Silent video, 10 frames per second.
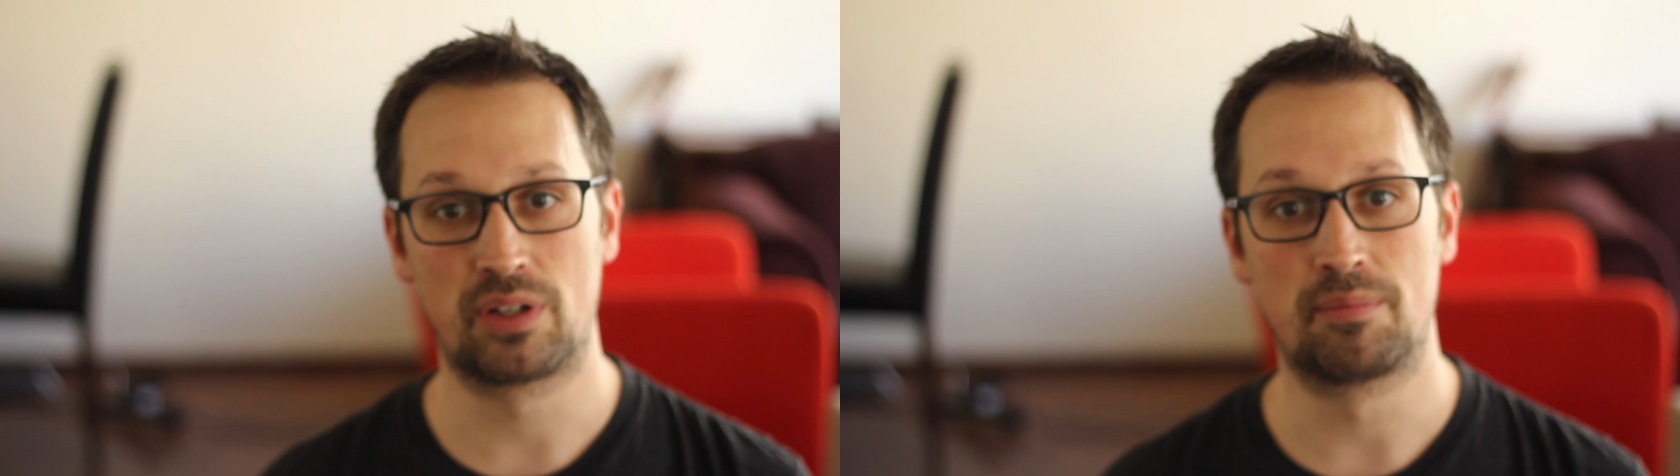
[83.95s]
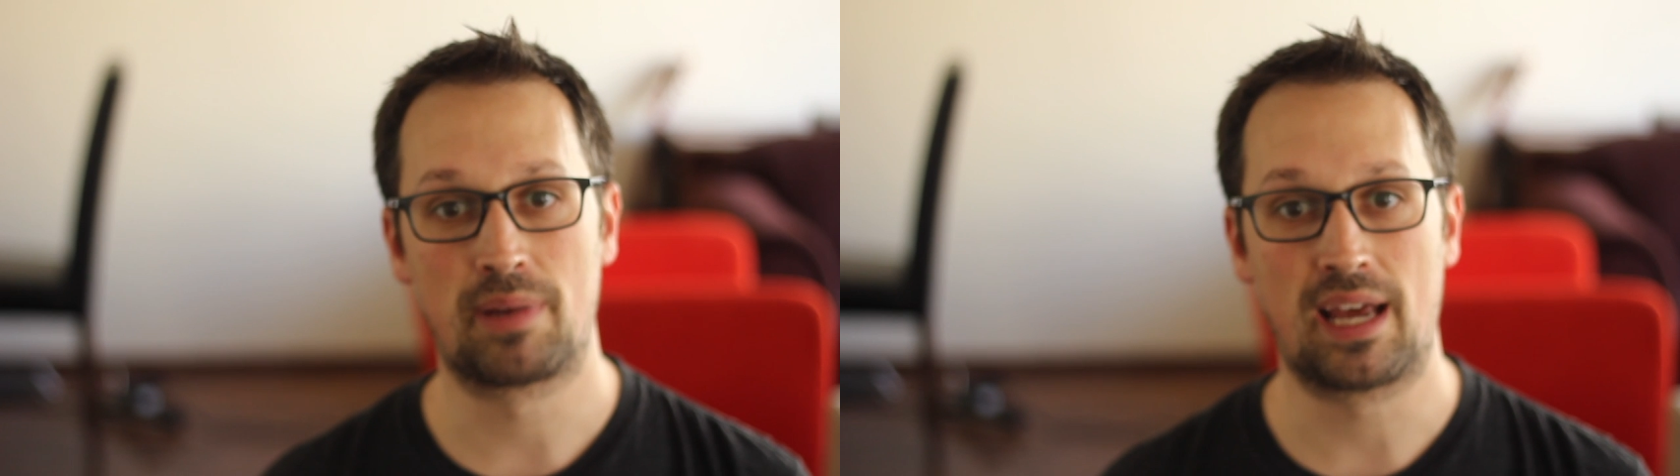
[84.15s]

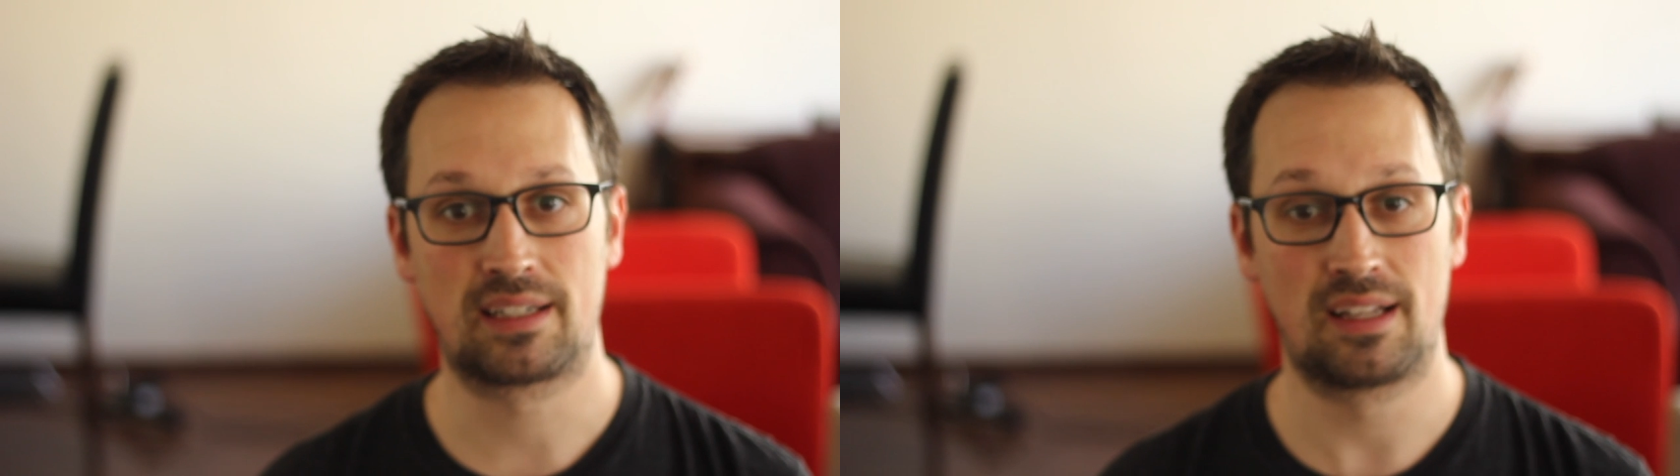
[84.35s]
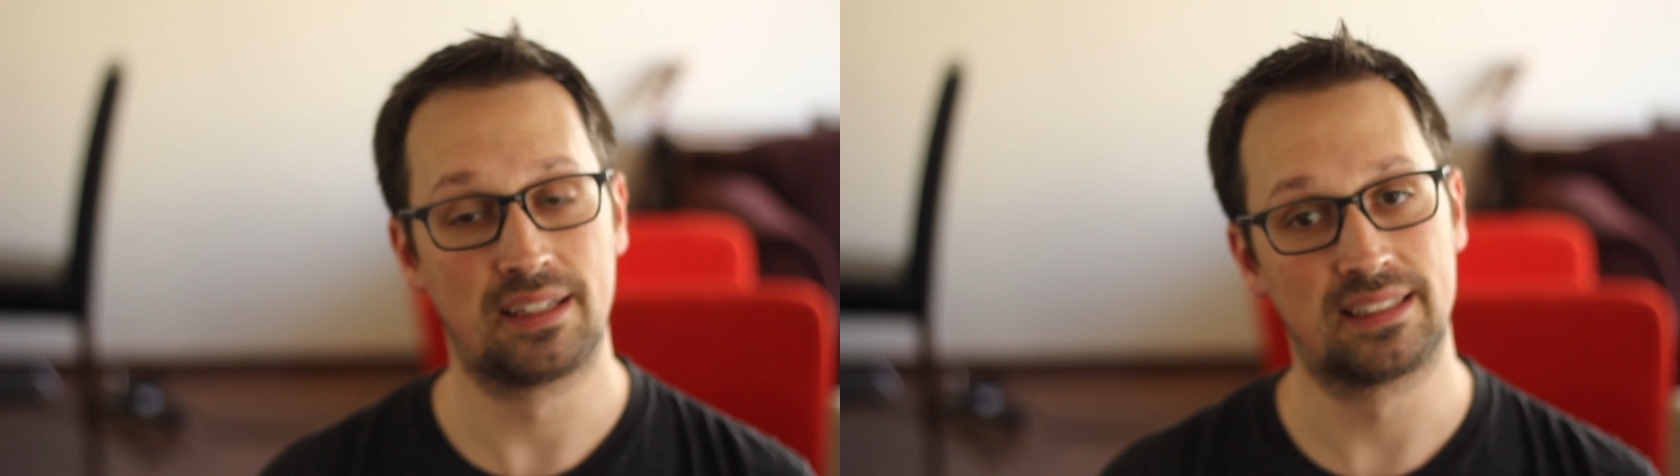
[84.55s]

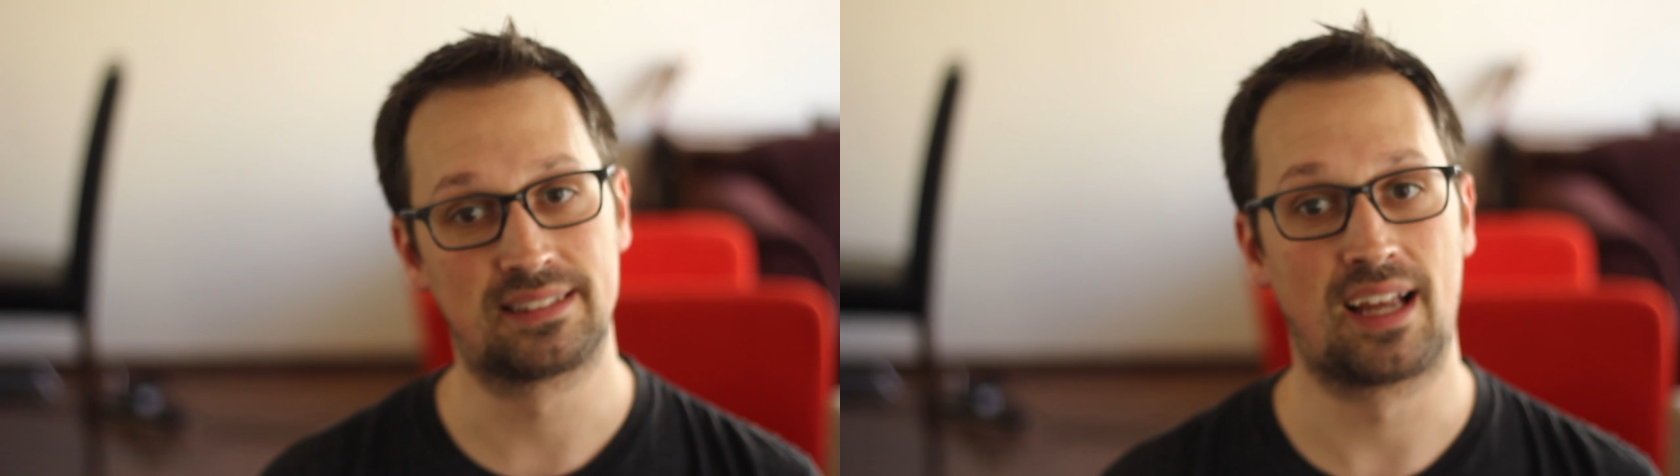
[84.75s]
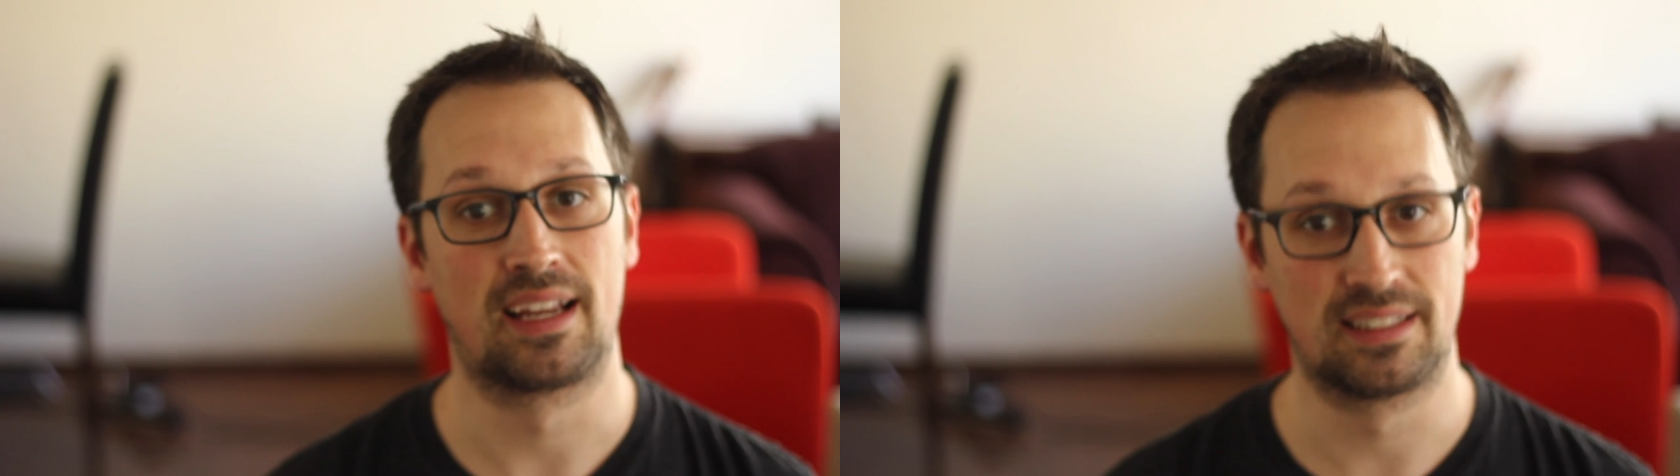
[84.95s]
impact on the
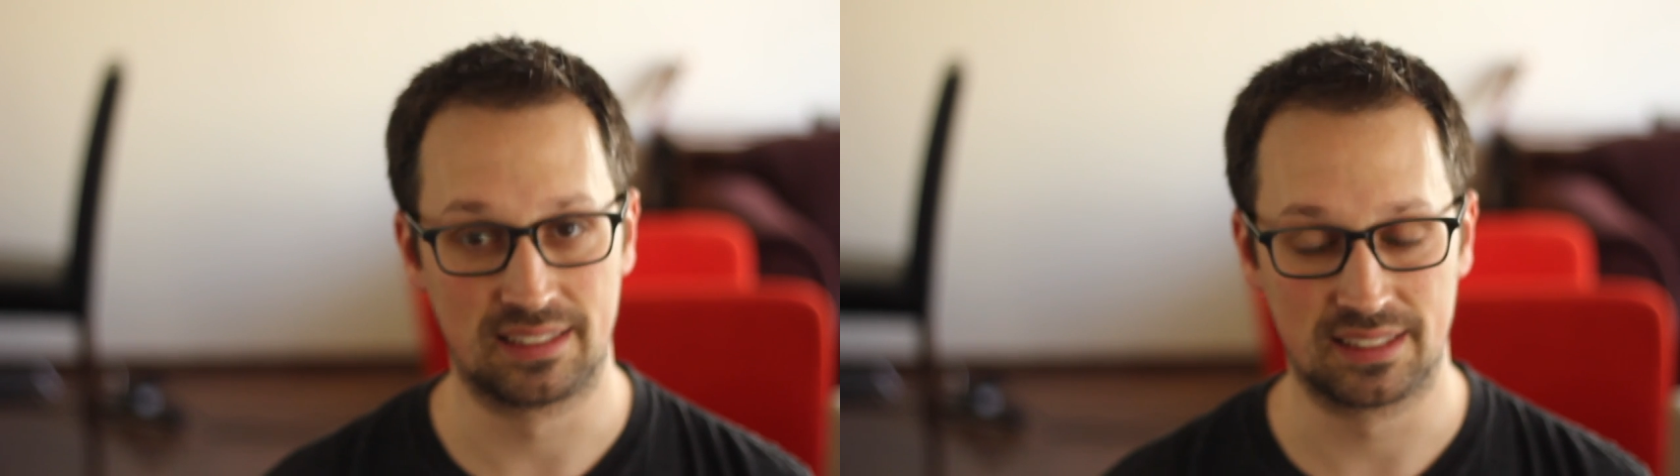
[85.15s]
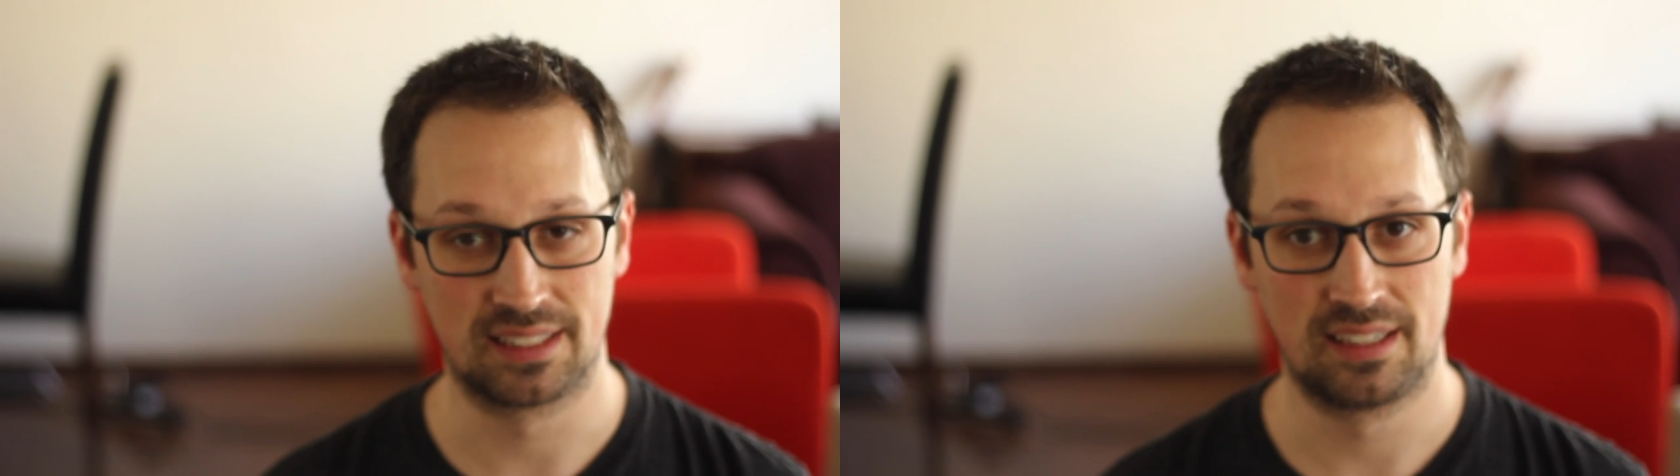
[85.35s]

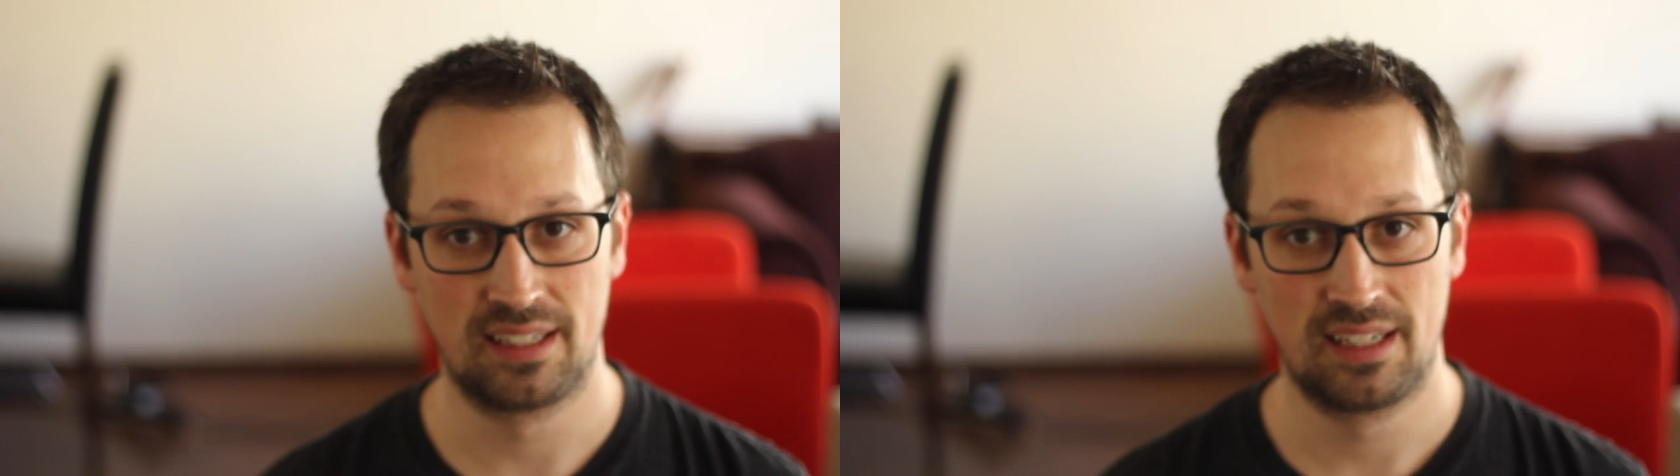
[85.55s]
sciences.